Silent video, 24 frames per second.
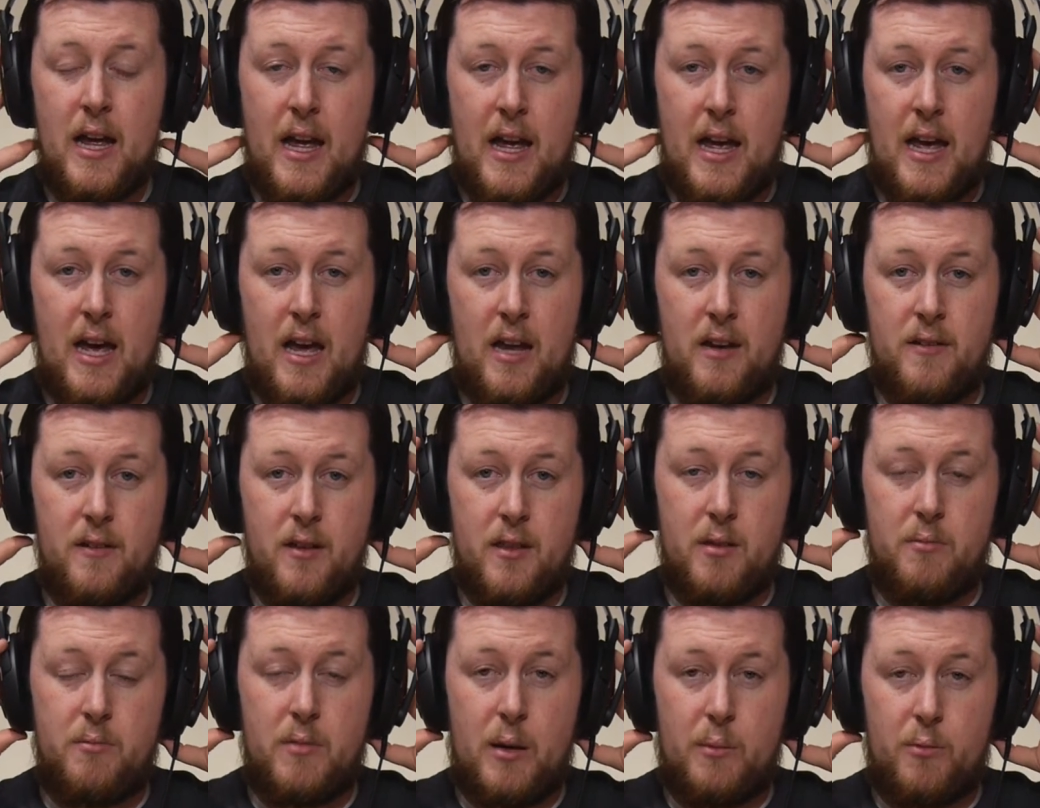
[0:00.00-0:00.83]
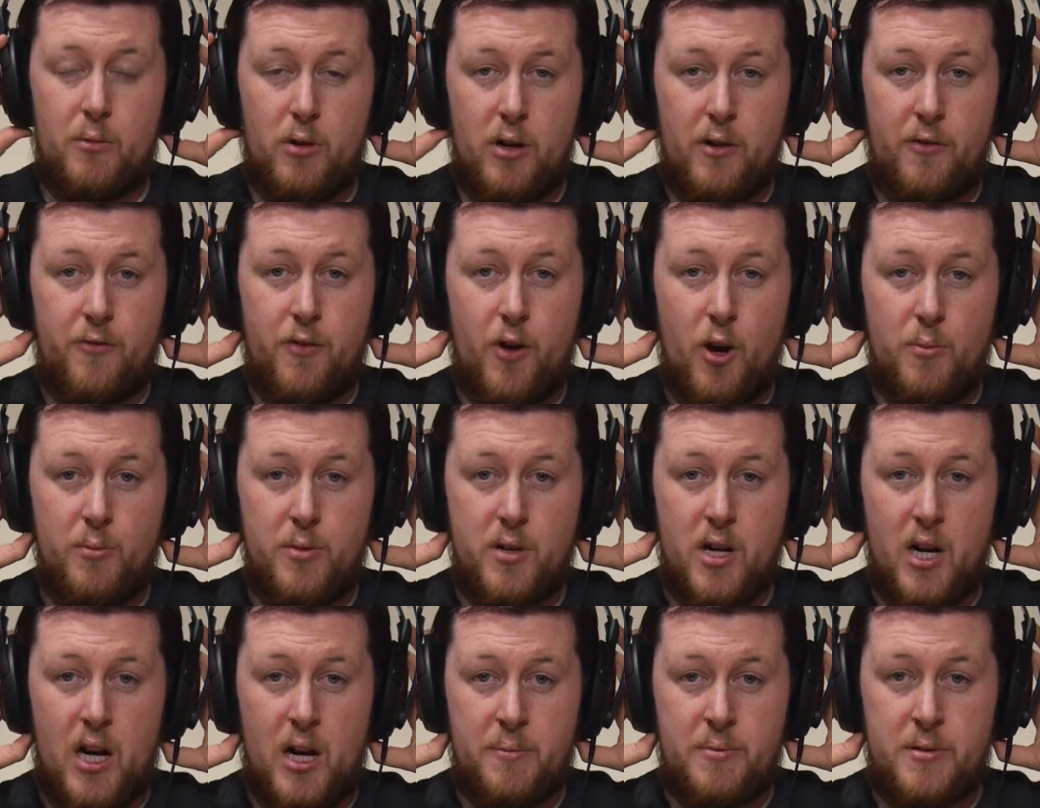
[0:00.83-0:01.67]
and the memory foam
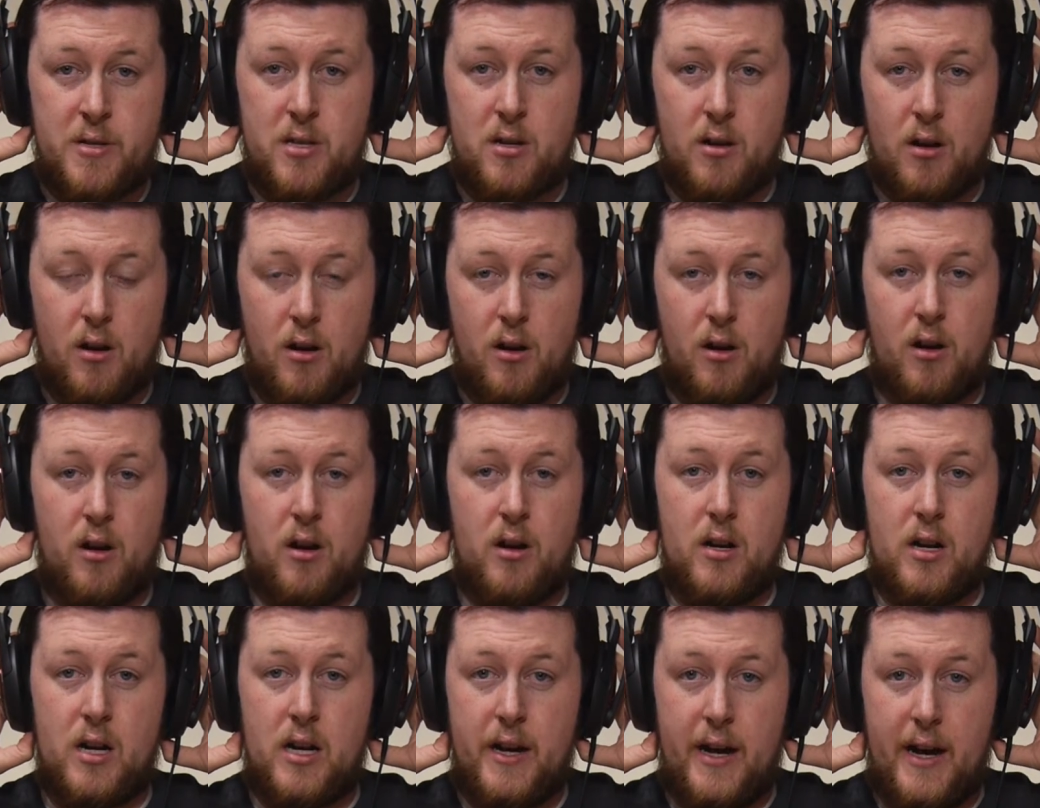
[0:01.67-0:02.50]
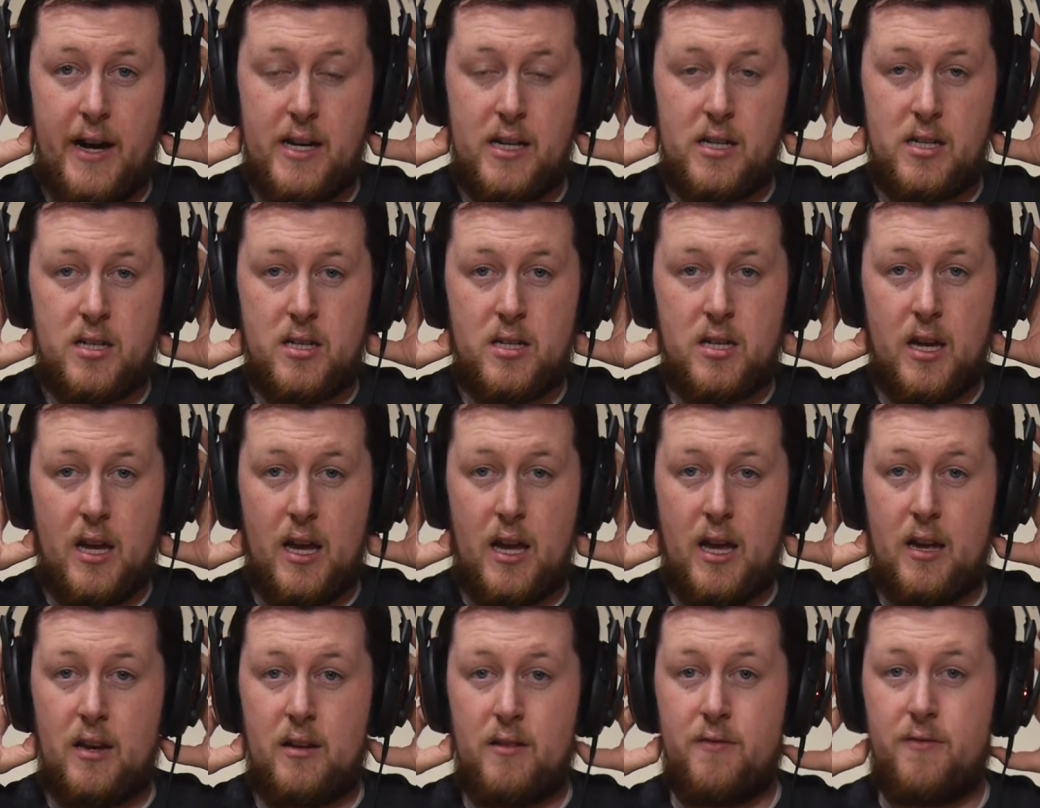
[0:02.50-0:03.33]
cups are nice
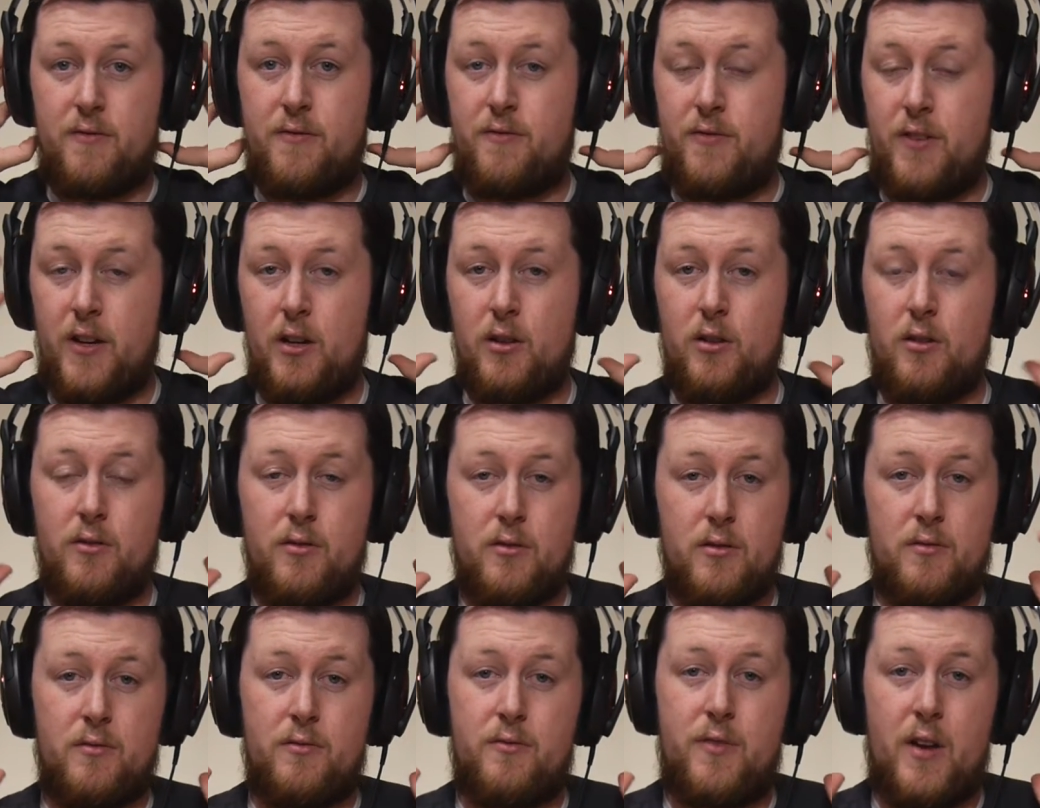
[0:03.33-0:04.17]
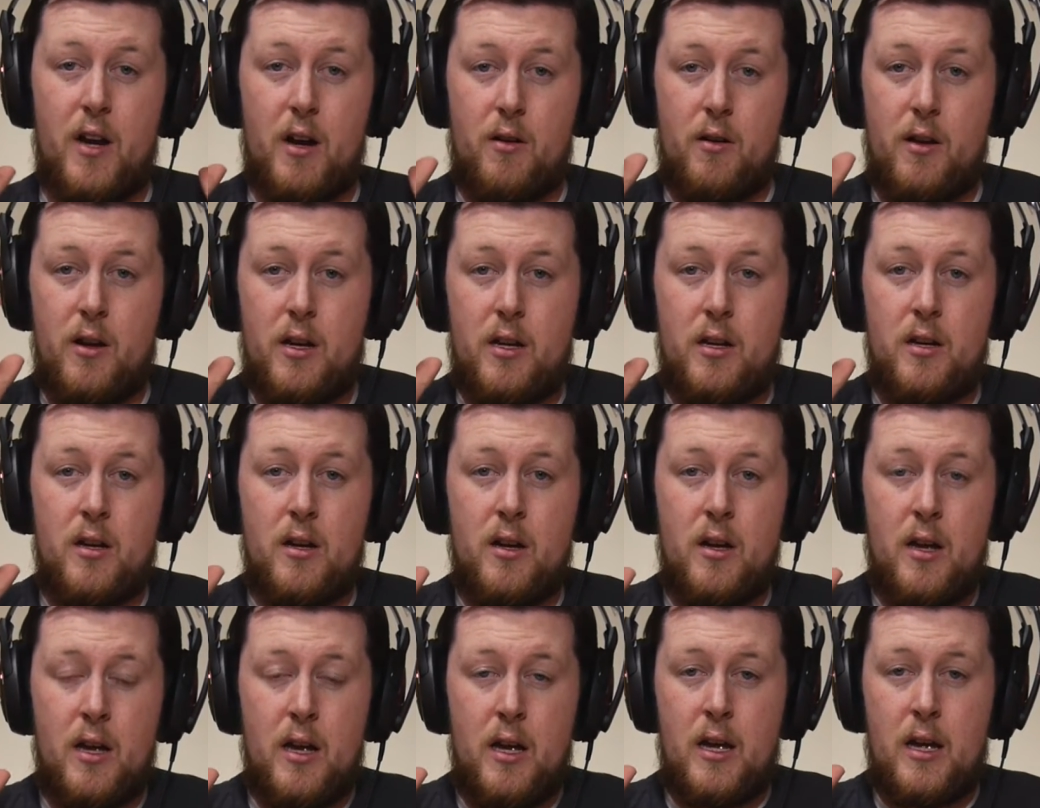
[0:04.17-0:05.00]
and feel very
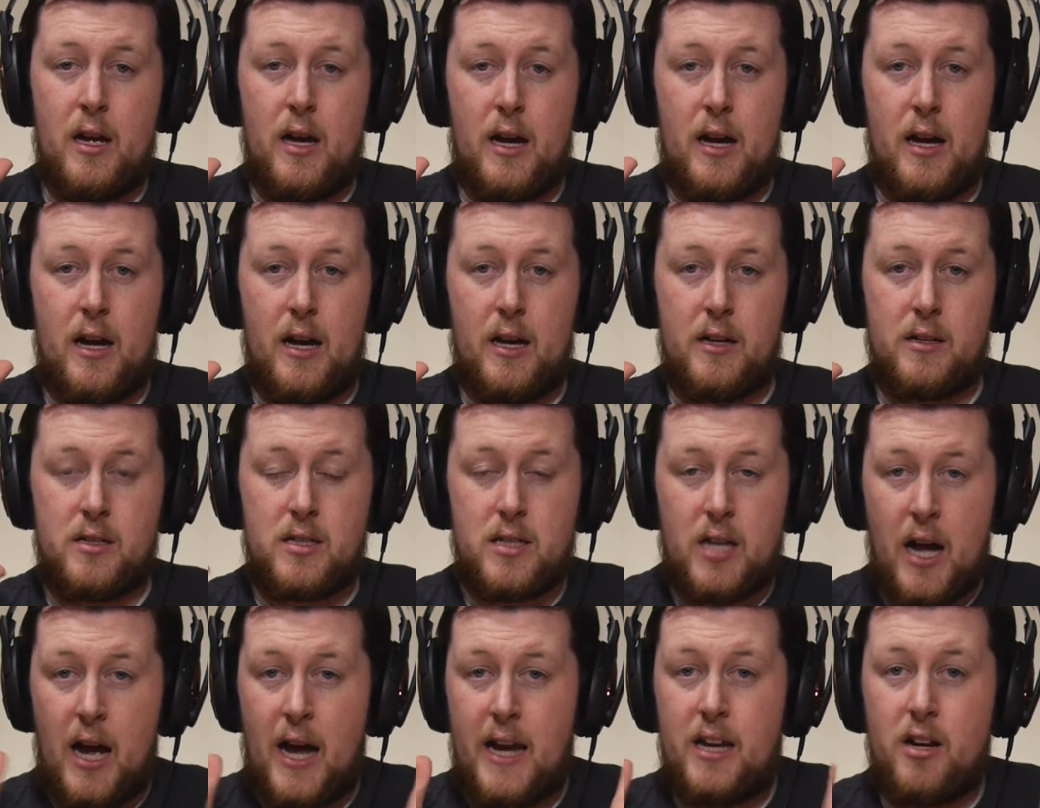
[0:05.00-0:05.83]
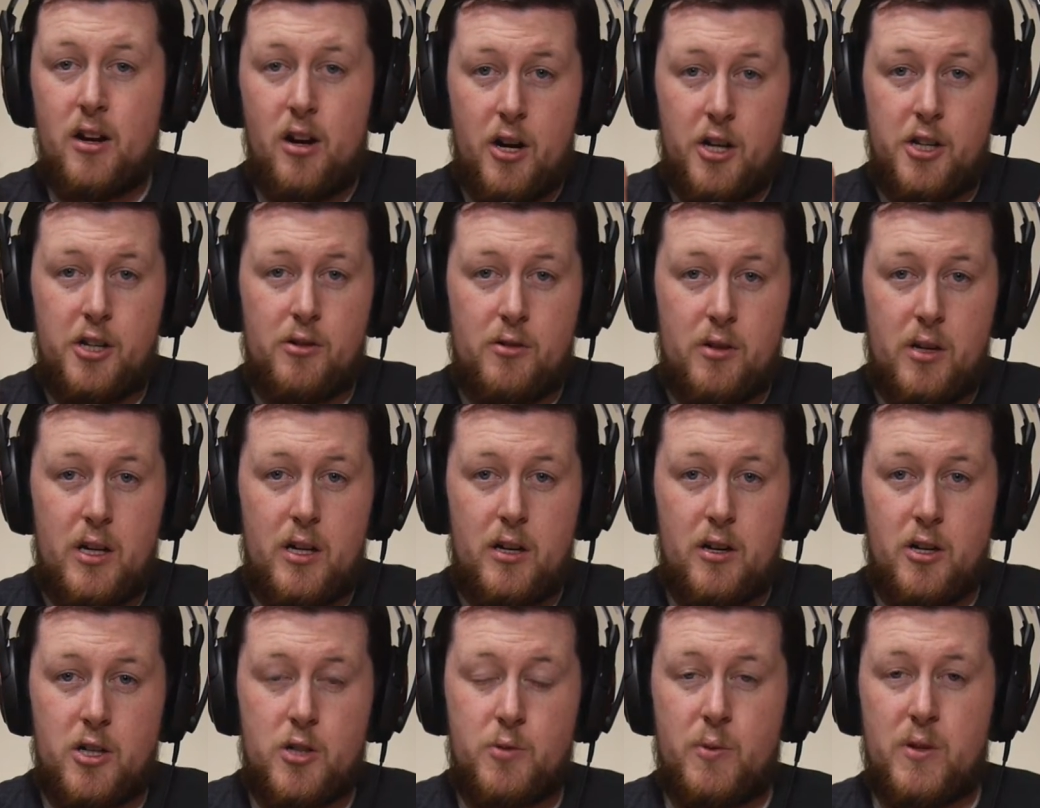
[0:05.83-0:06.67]
uh, tight on your
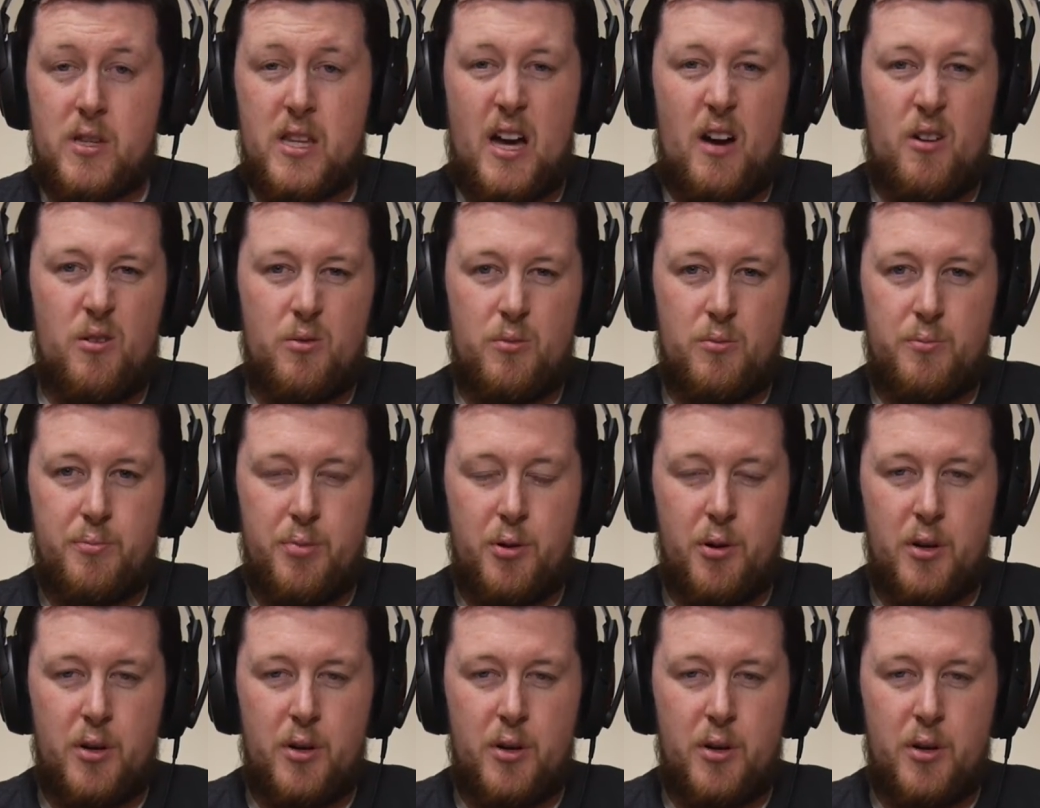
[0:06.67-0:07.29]
ears without